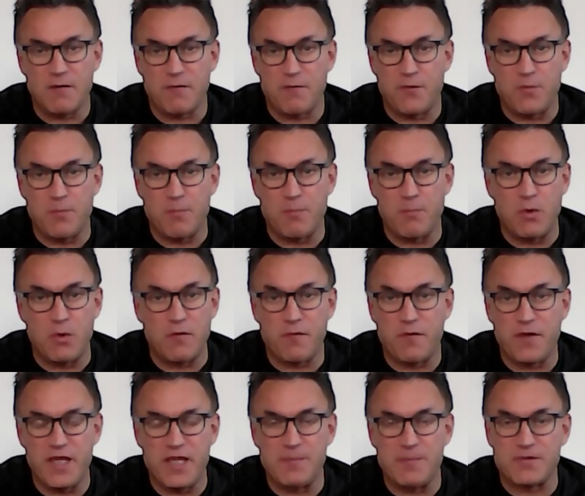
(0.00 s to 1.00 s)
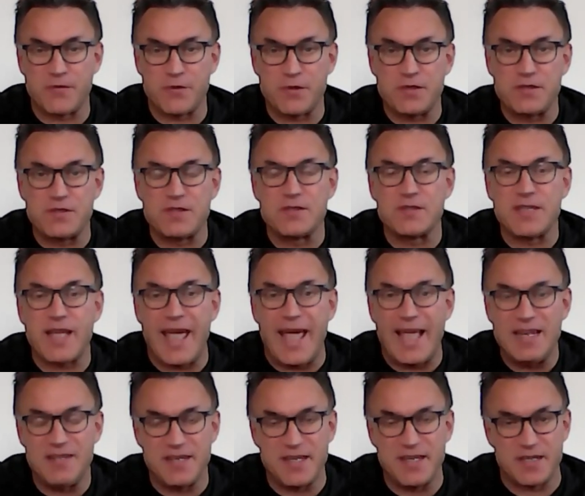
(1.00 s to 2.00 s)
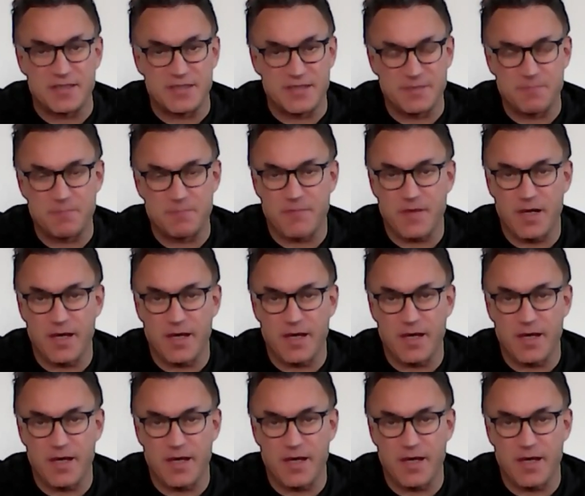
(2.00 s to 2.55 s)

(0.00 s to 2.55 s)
morphemes, for instance, endings.